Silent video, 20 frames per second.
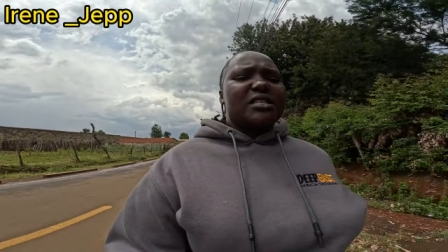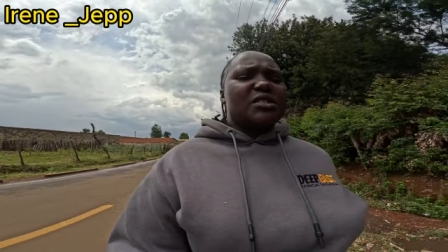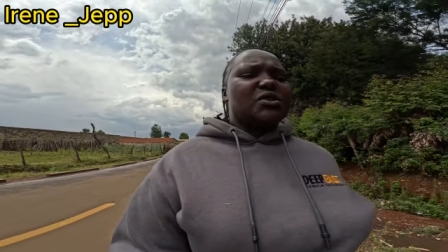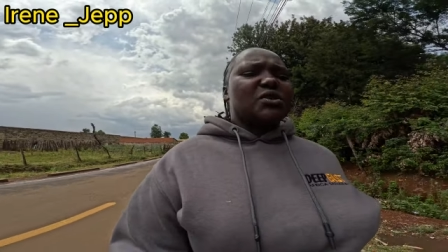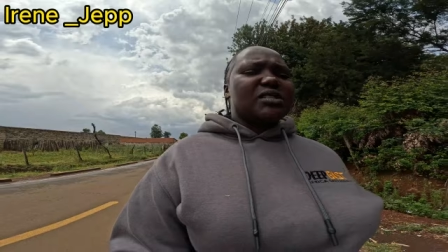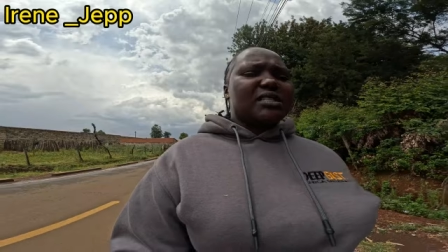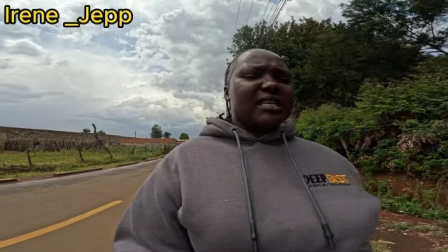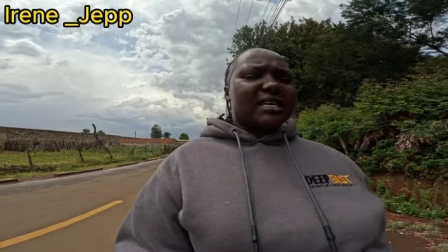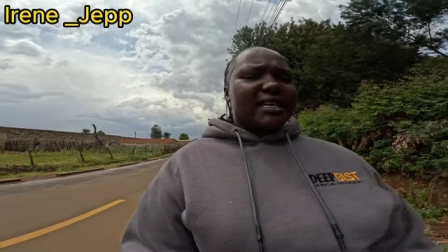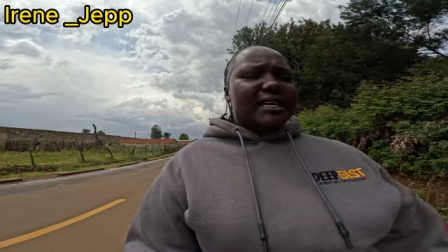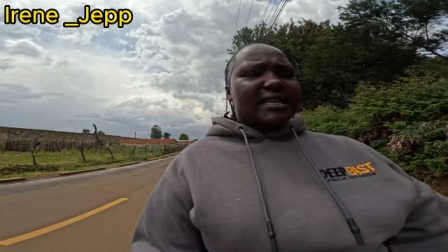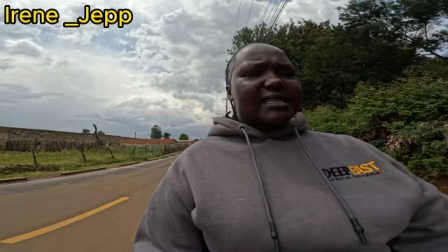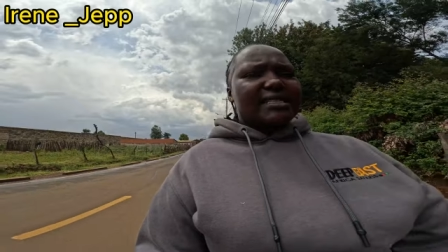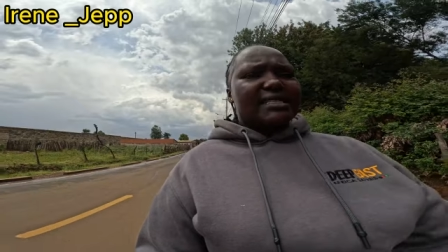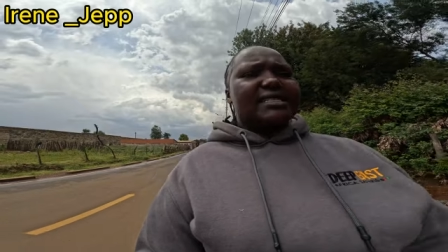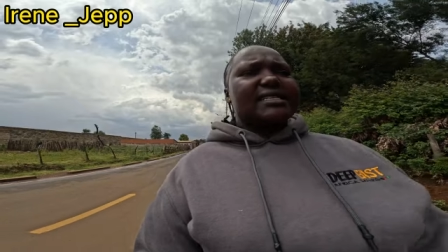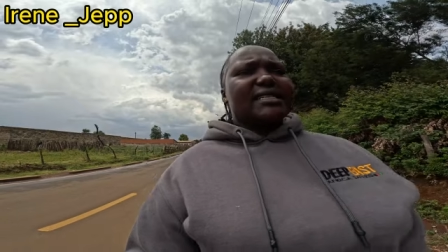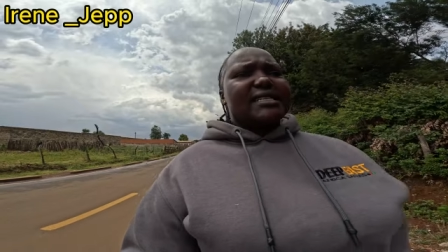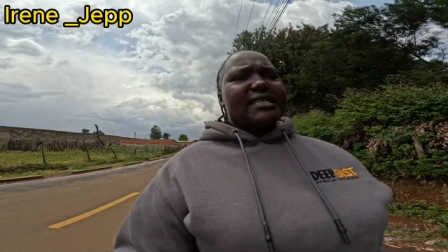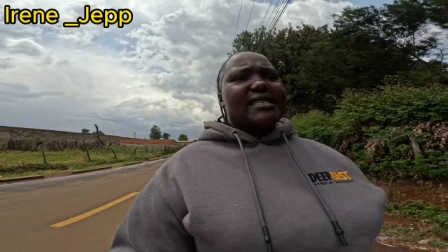that's what I
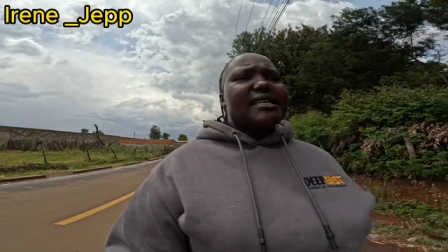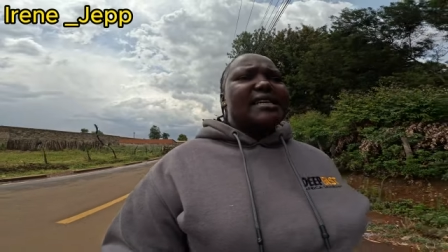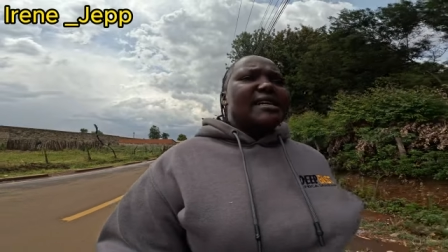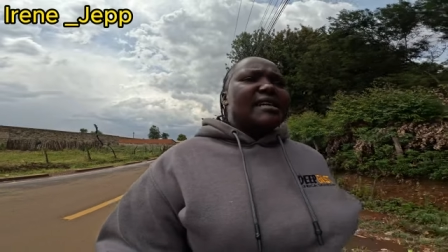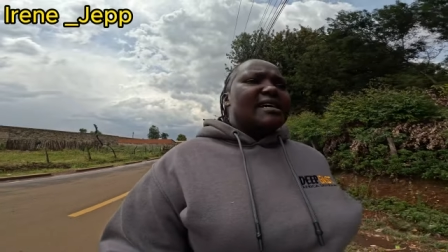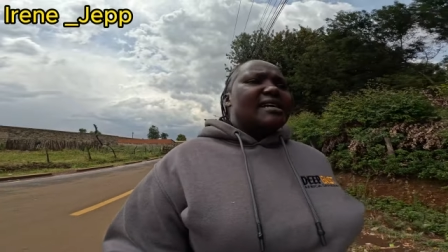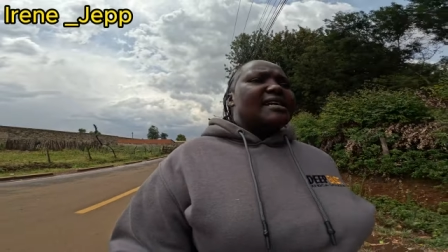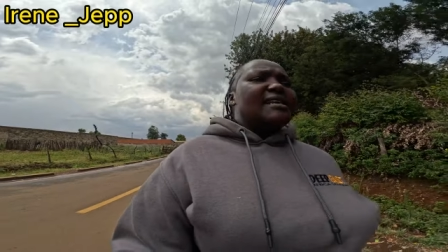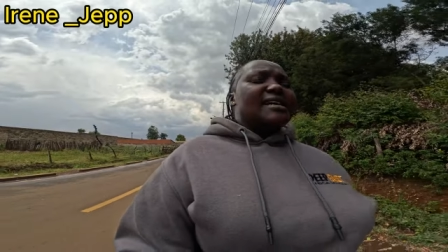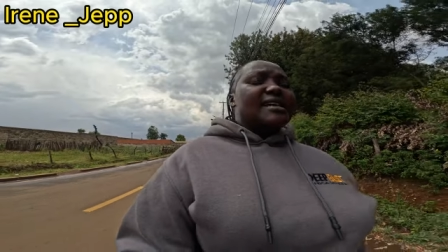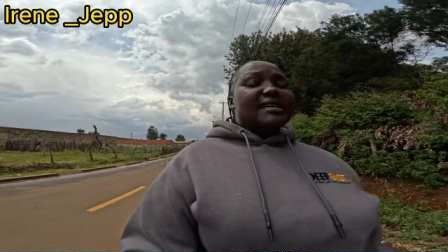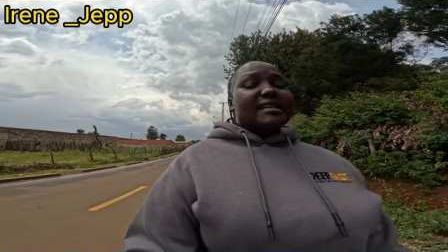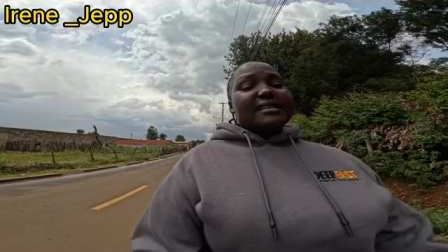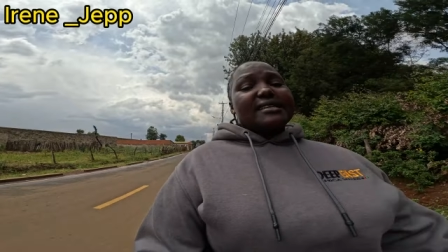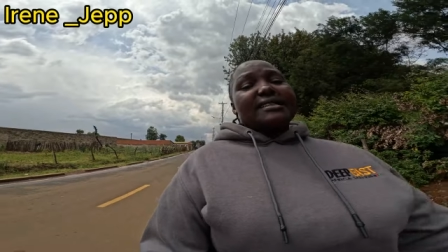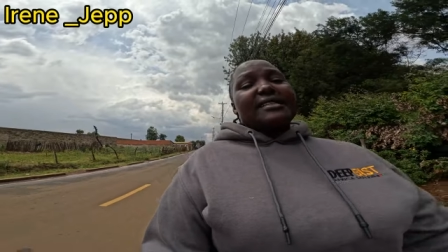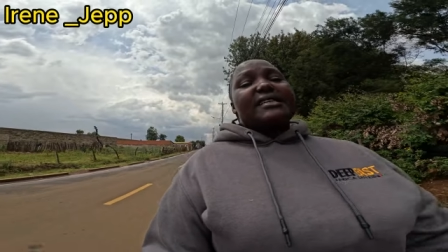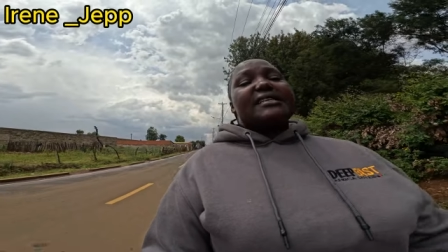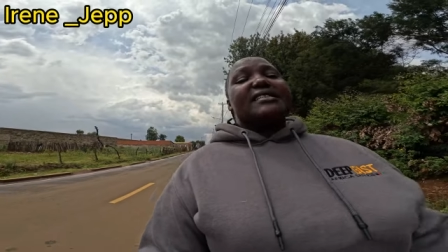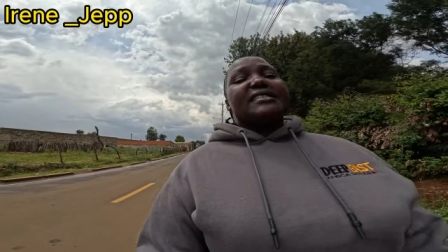can say. Like
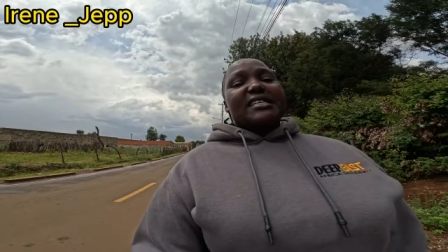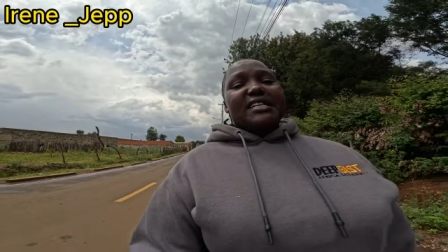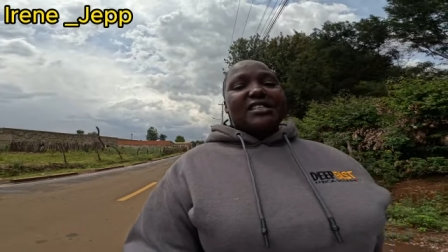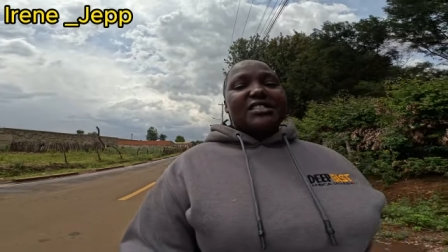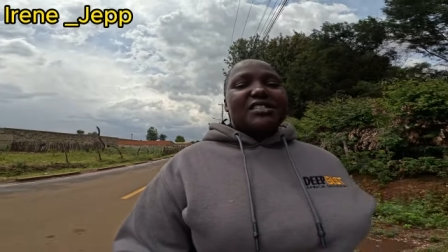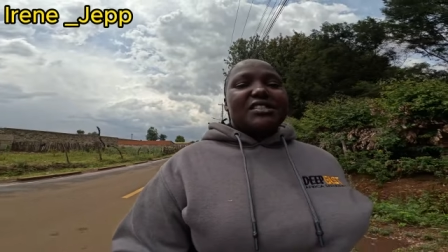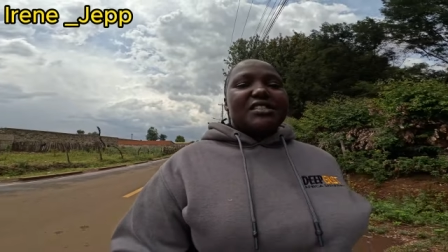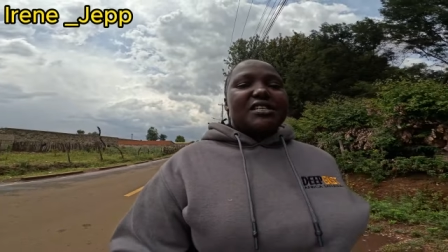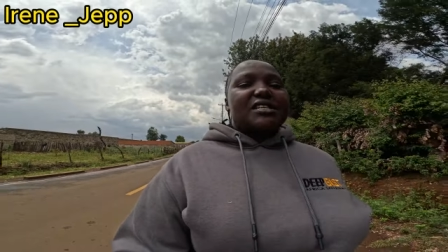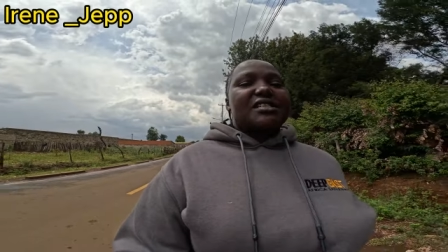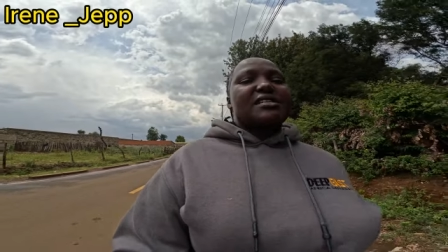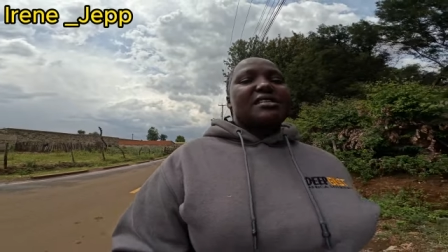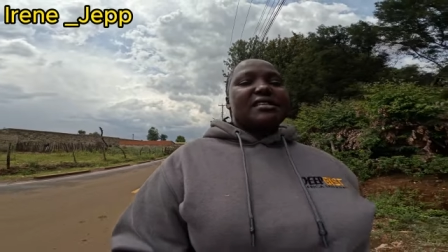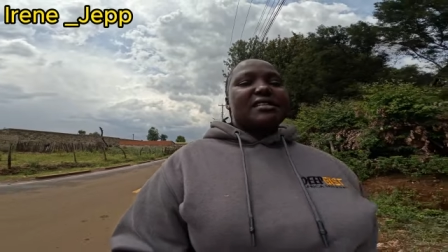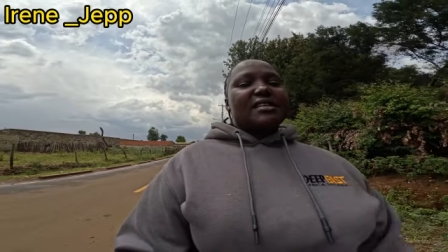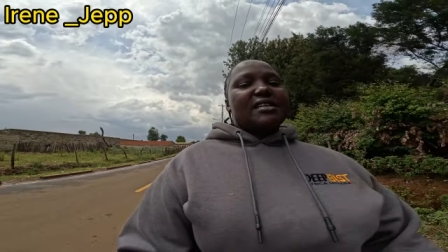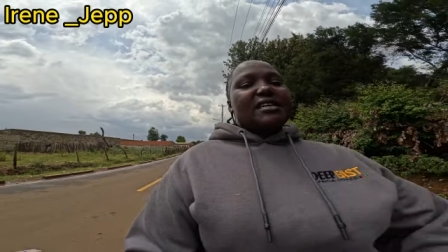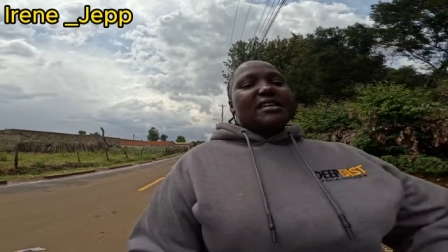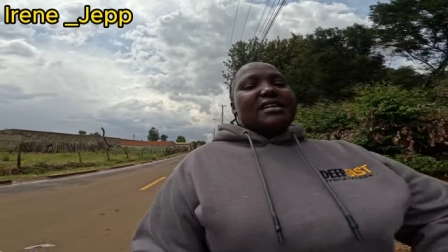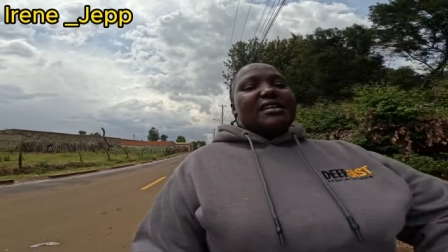they just,
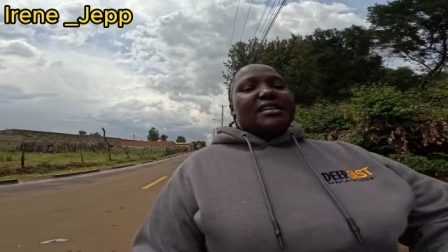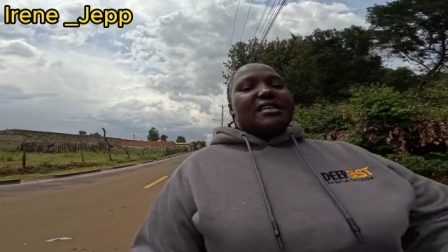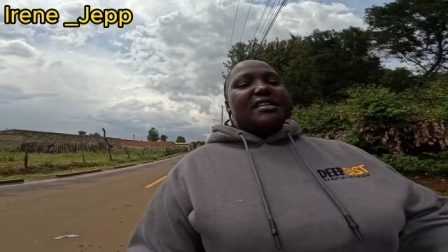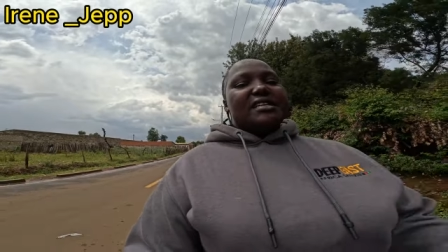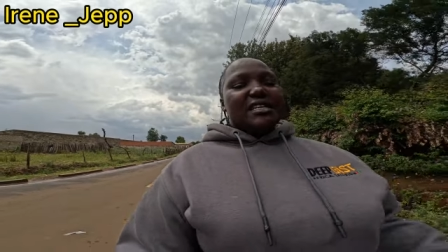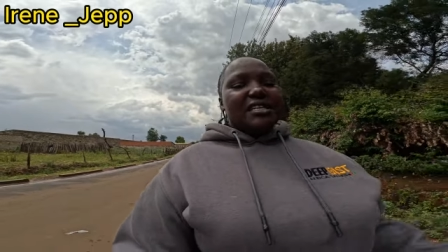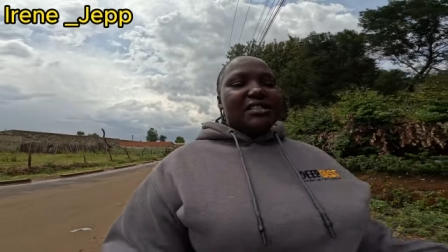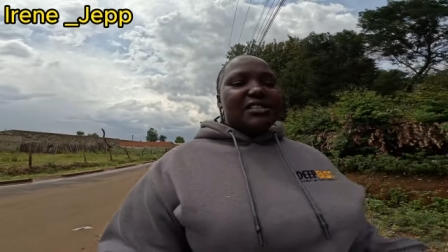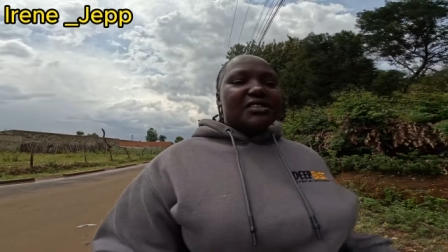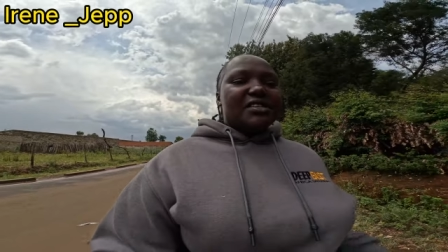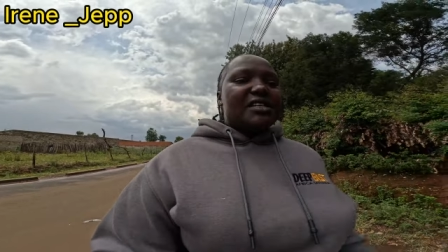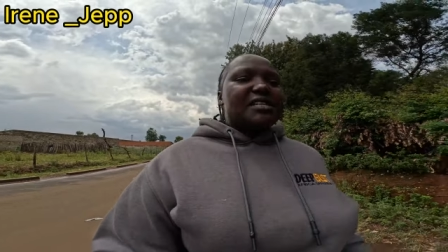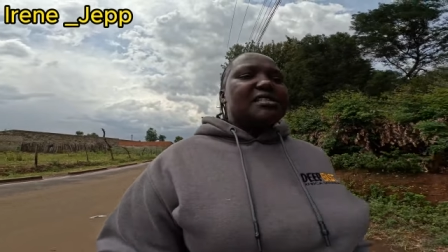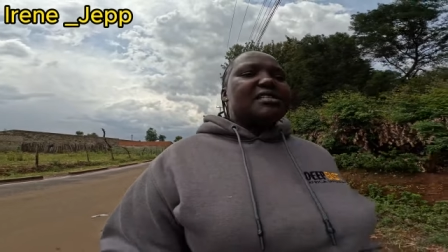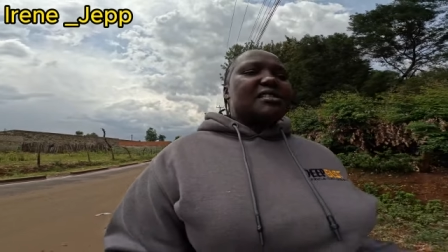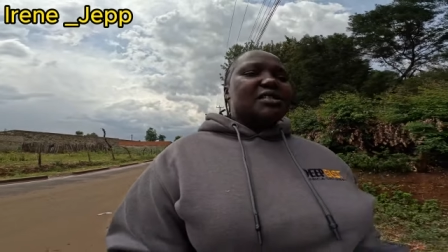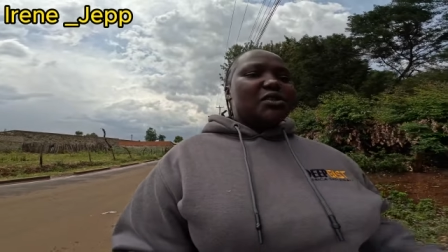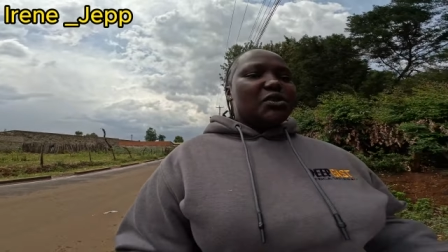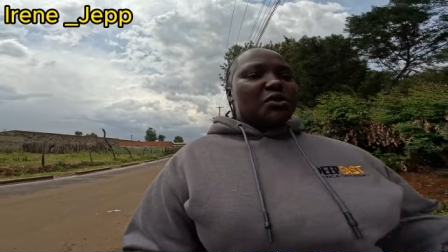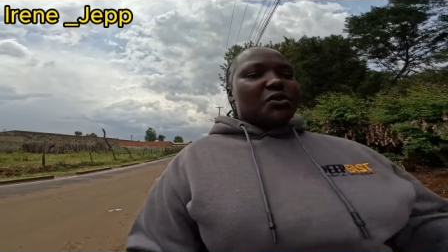it
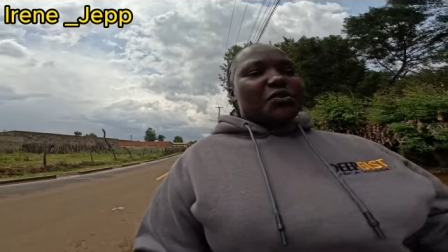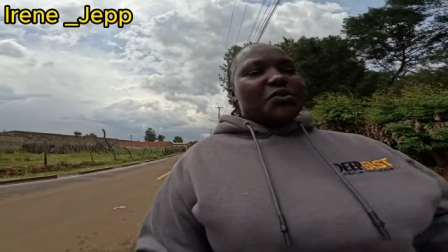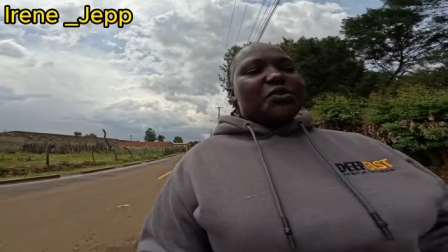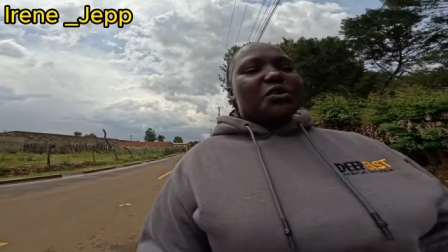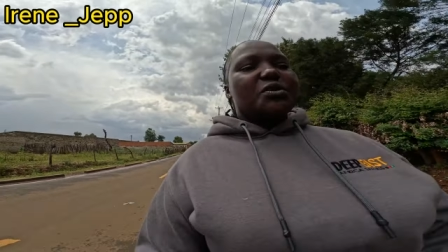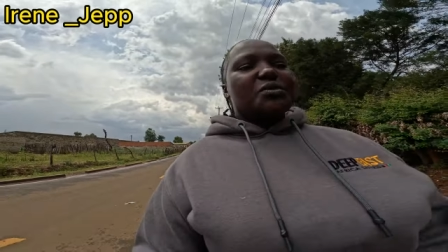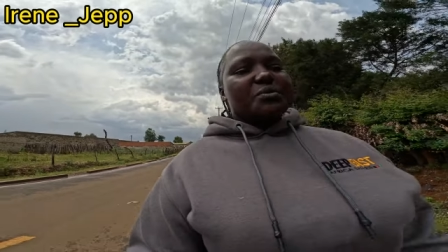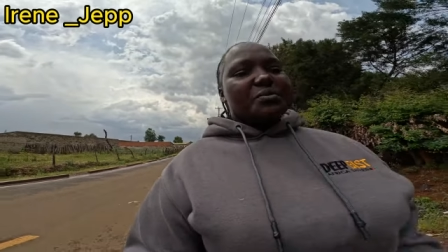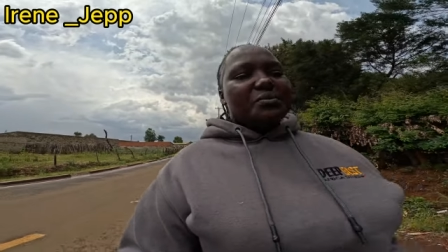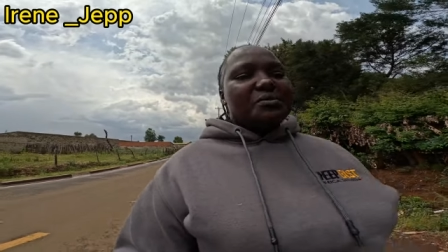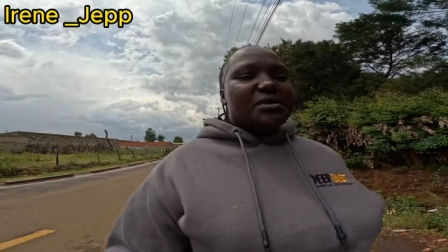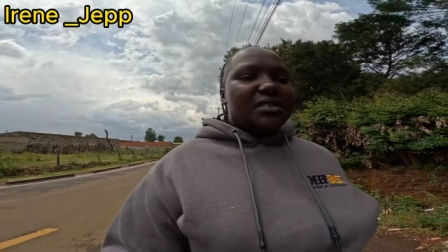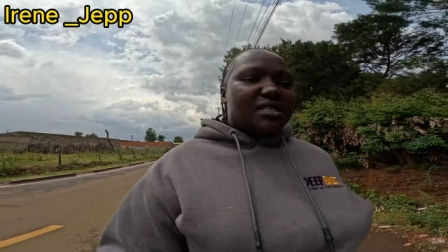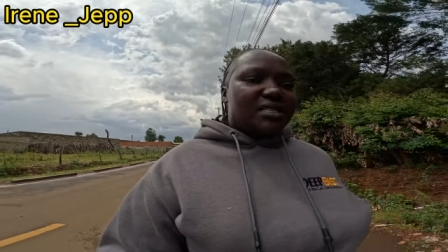trains you from